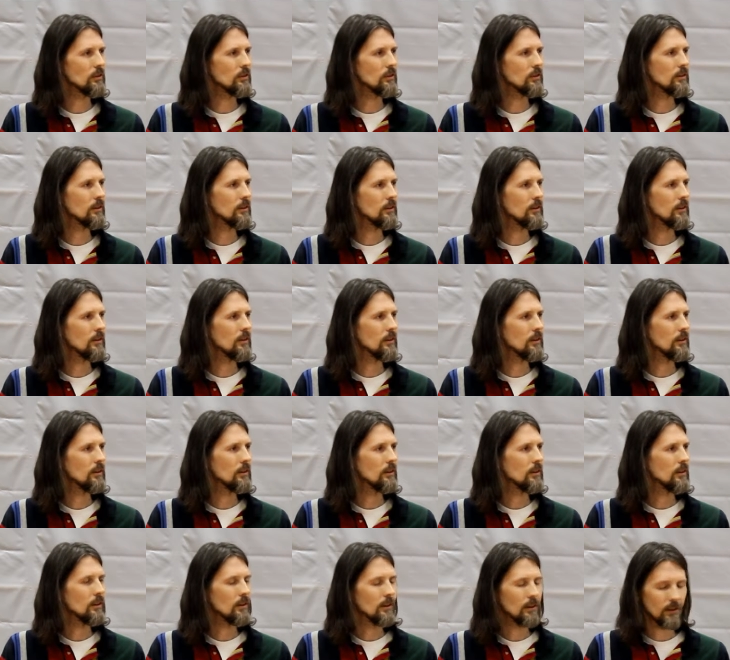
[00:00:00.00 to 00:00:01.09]

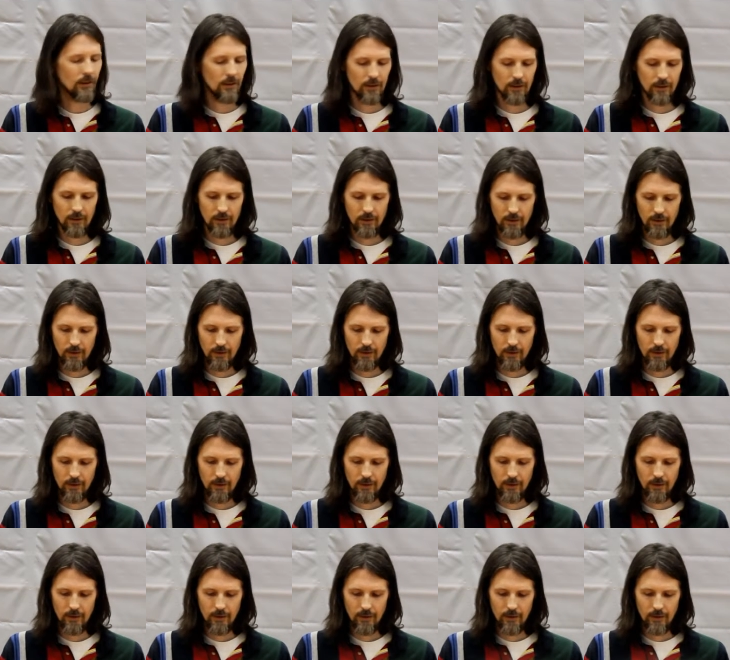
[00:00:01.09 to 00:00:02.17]

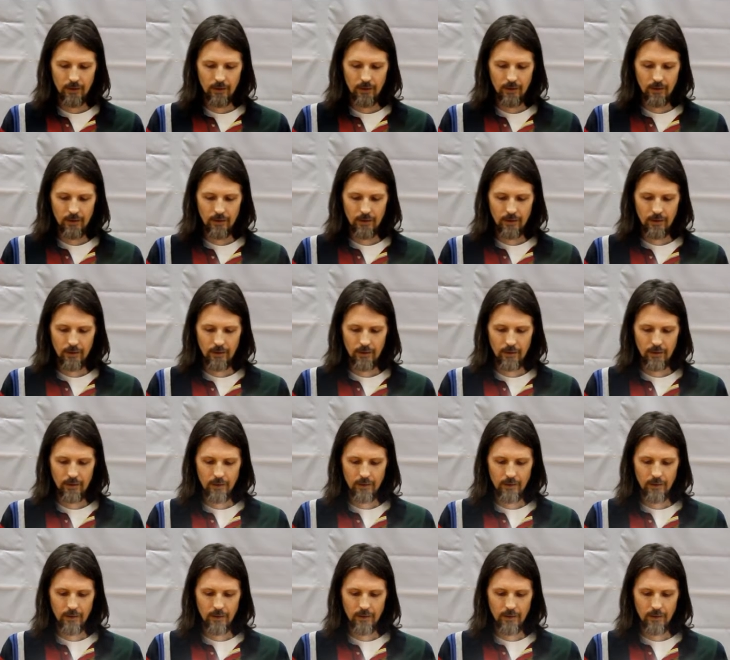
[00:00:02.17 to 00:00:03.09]
Nobody speaks.